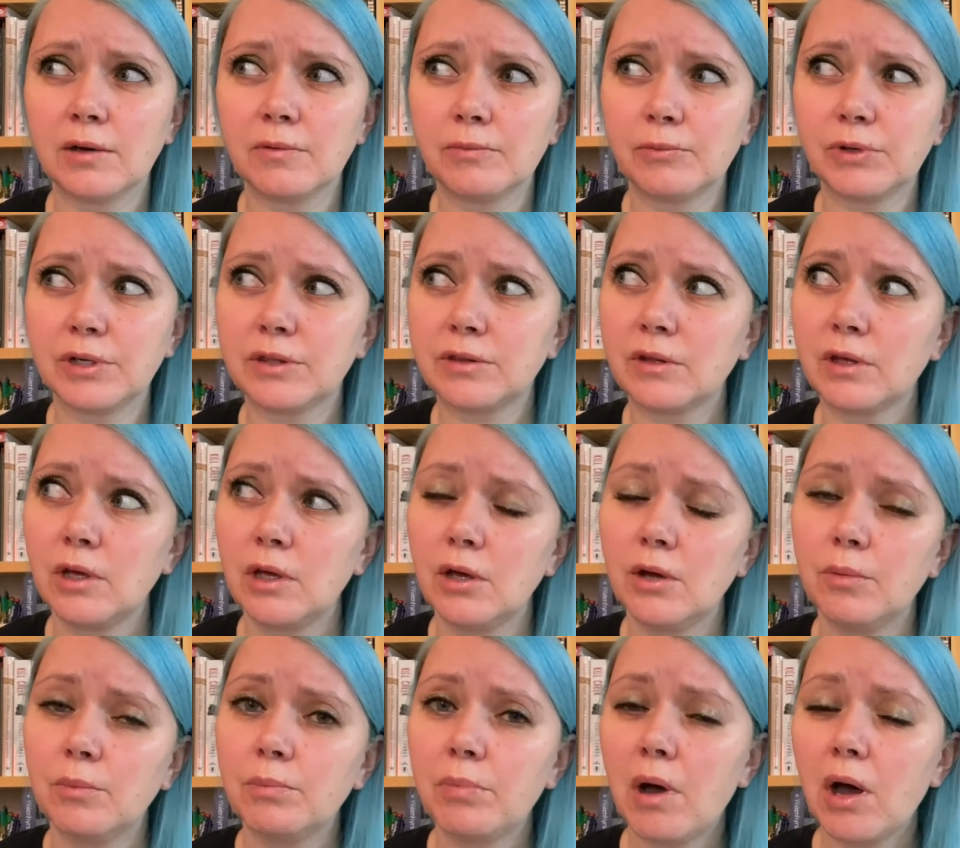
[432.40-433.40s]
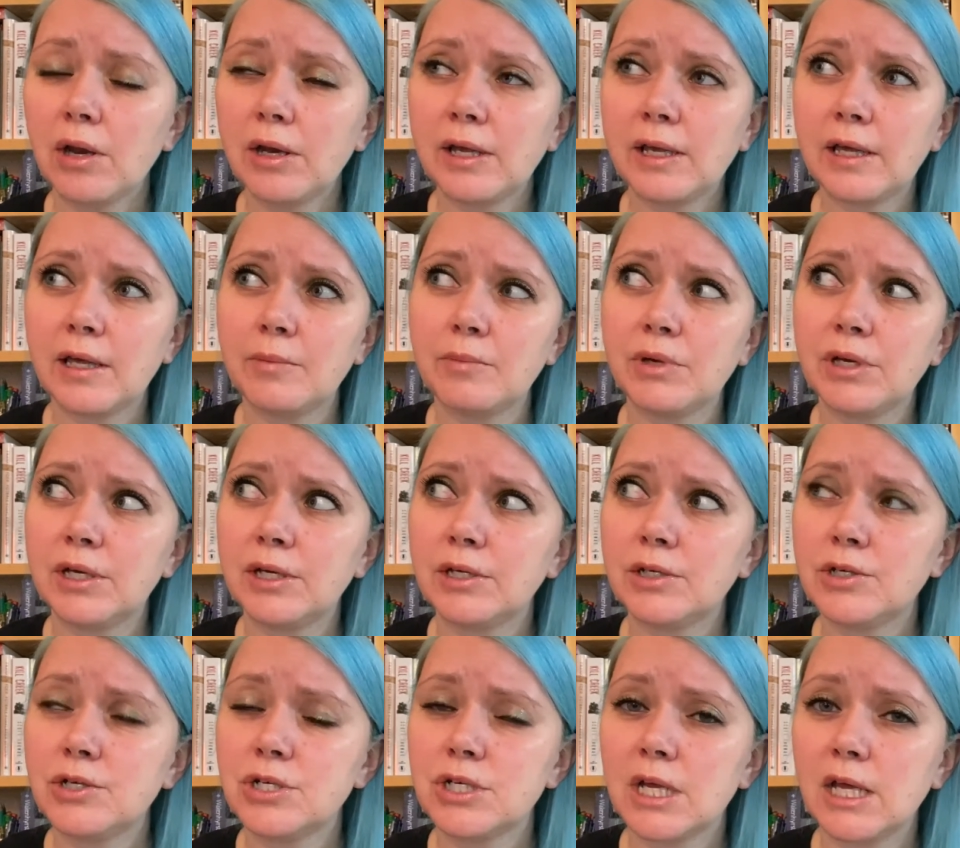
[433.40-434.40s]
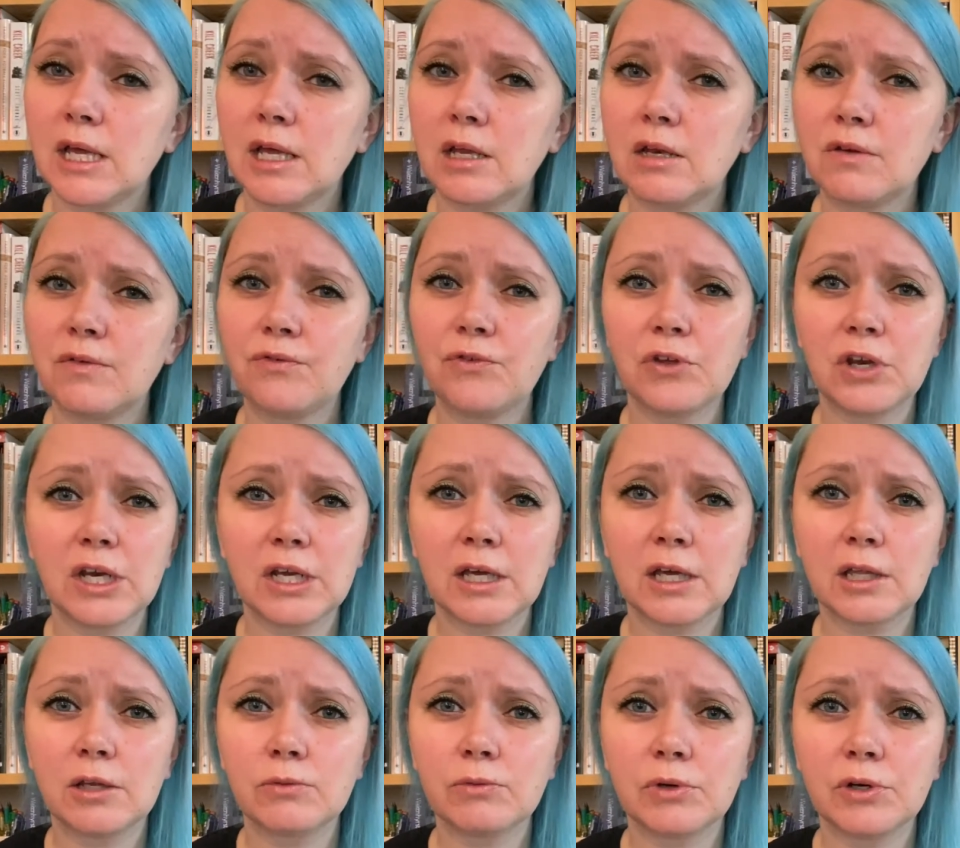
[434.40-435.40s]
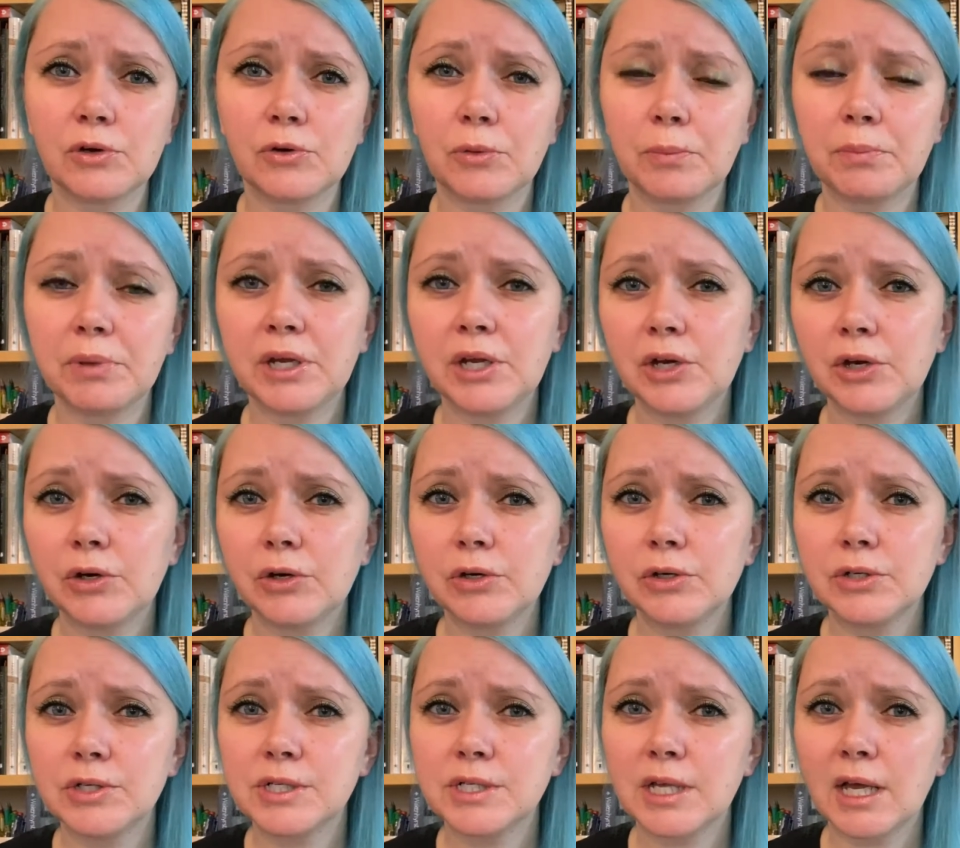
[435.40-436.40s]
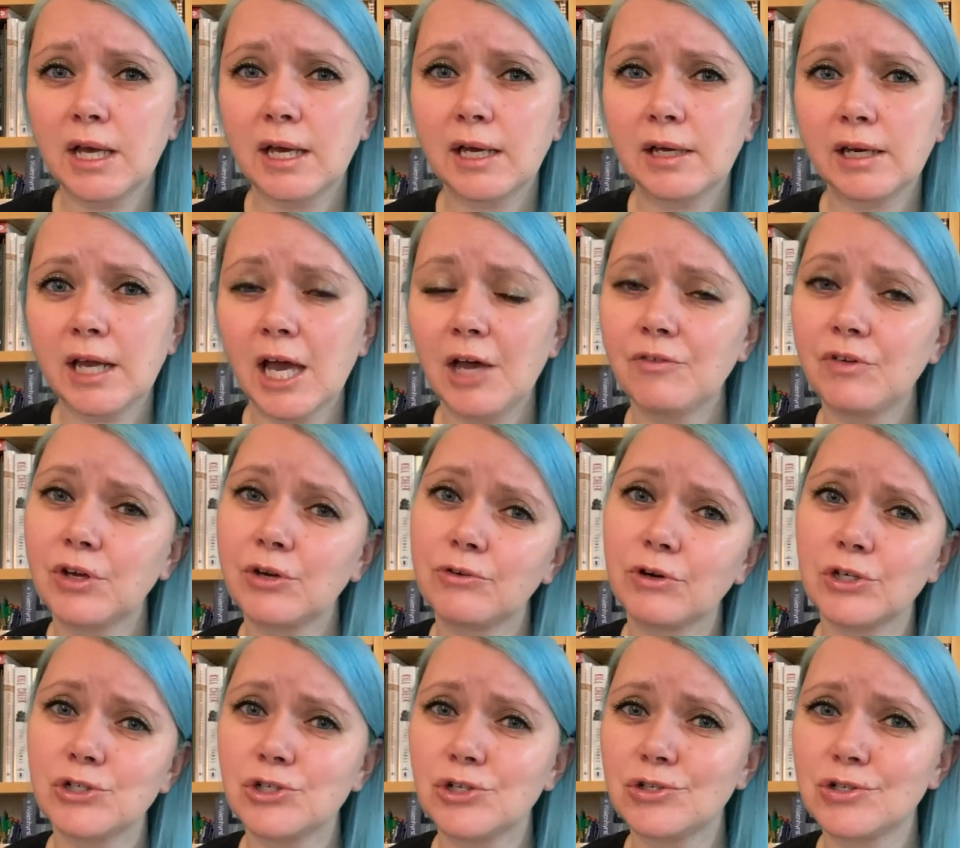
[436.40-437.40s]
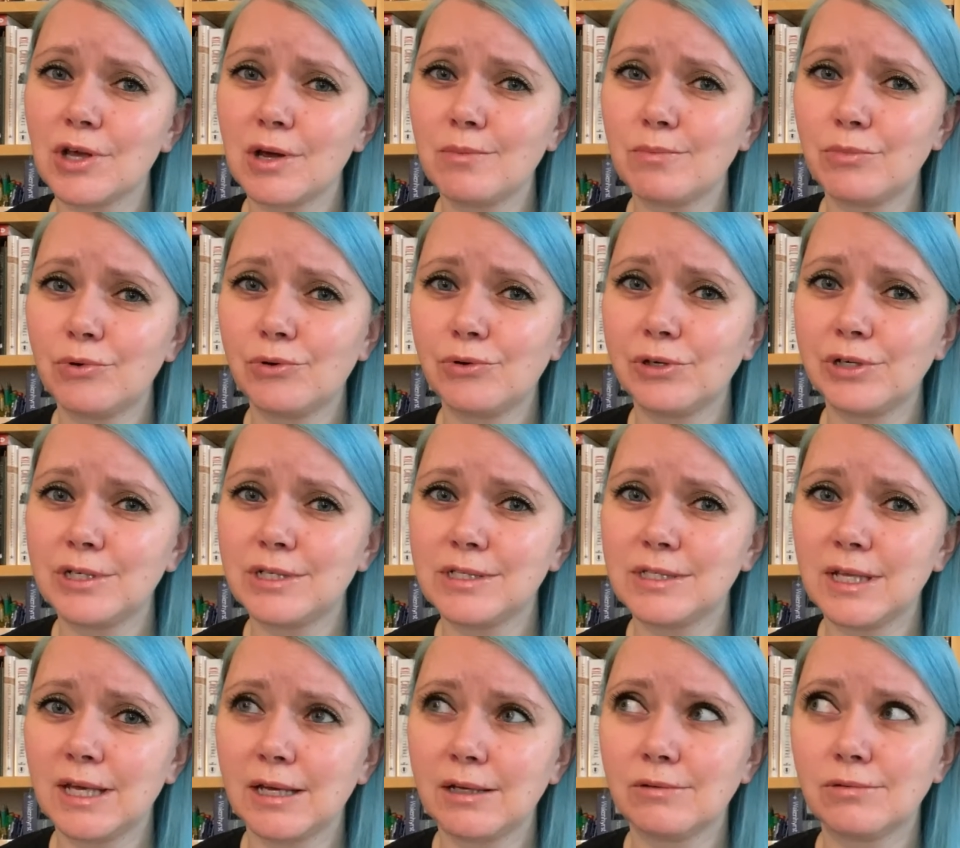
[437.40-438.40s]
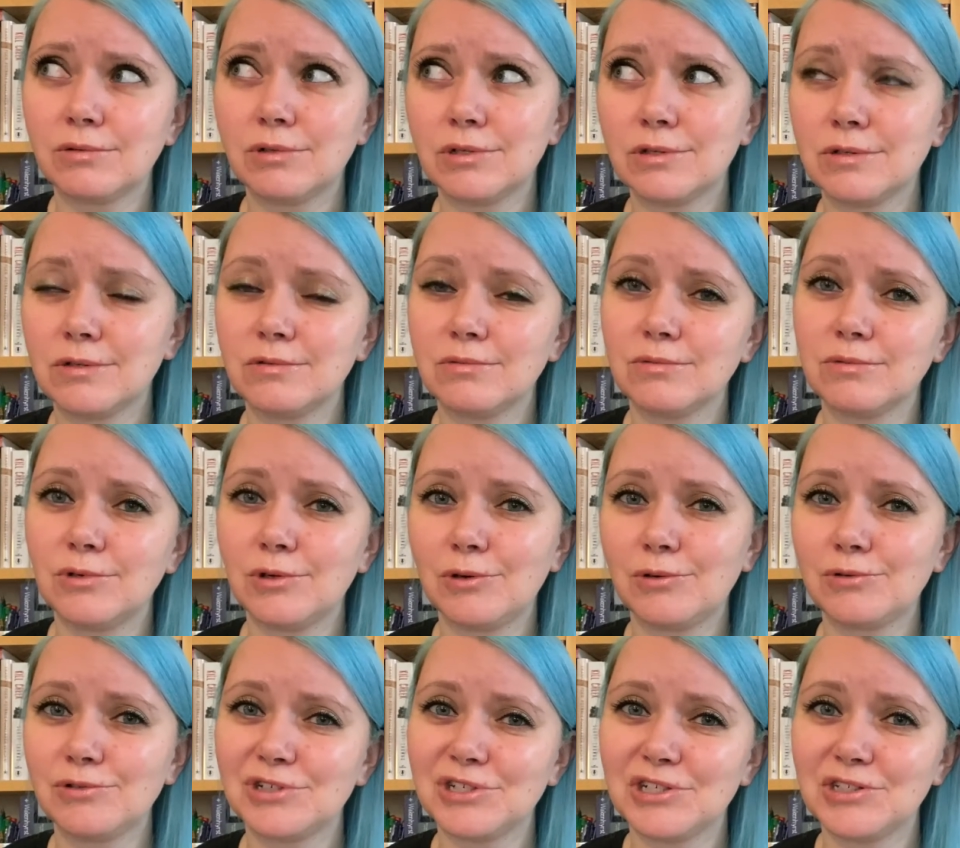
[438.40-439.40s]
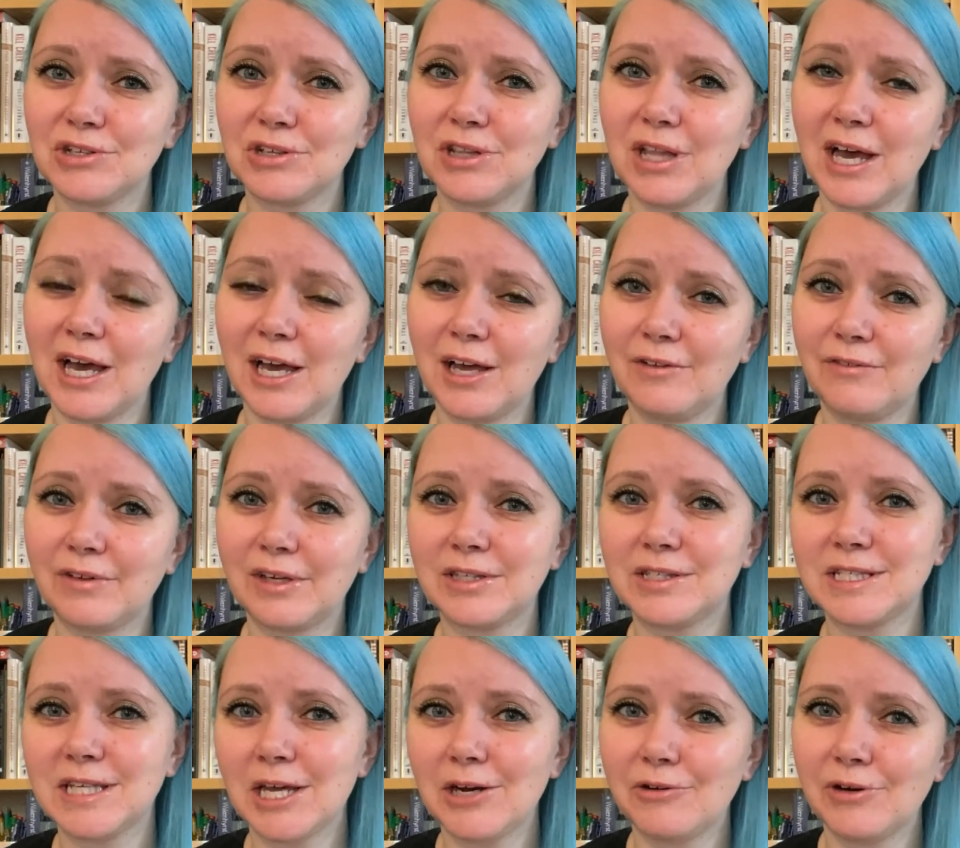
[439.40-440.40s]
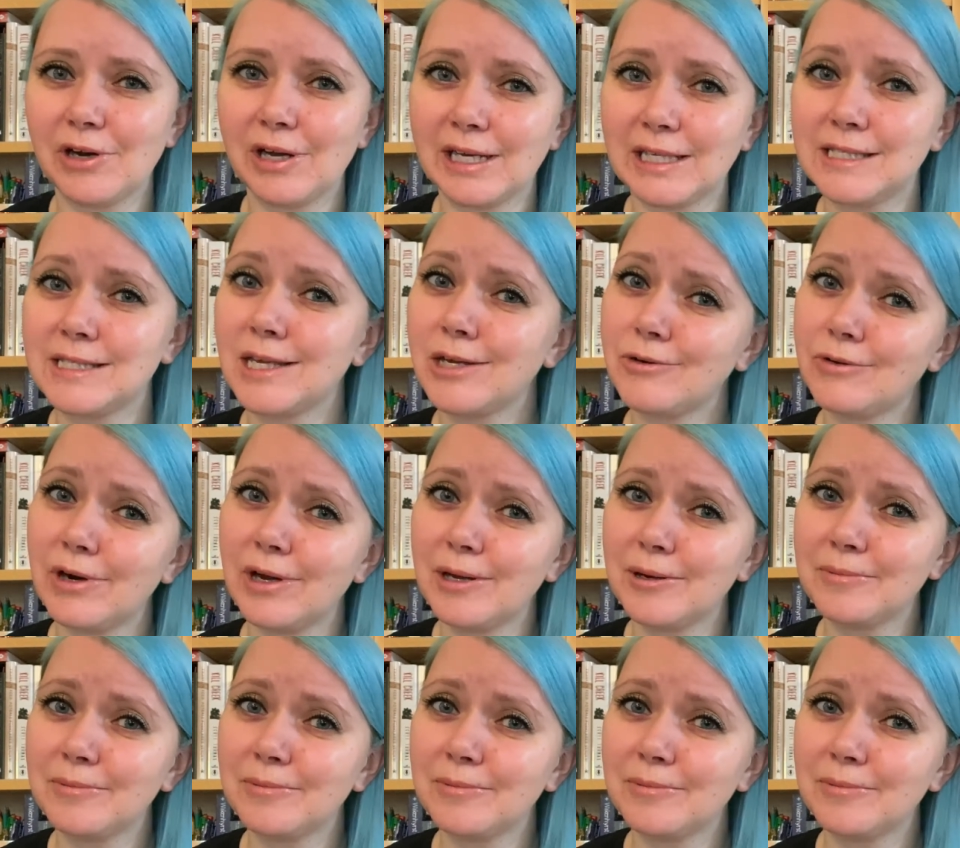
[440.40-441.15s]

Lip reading: with body image and fitting in with her peers and having crushes on boys that doesn't know she's alive, etc., etc.